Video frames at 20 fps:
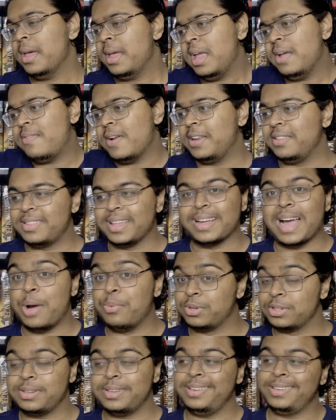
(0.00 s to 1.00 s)
If anything, I
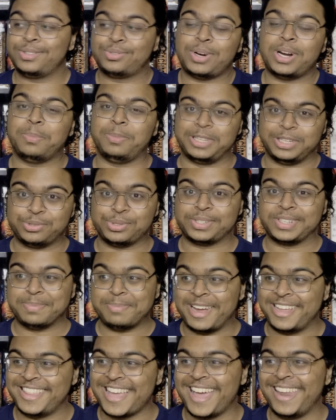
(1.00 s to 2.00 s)
was incredibly interested
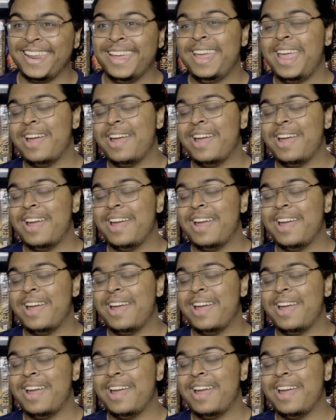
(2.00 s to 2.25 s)
by that.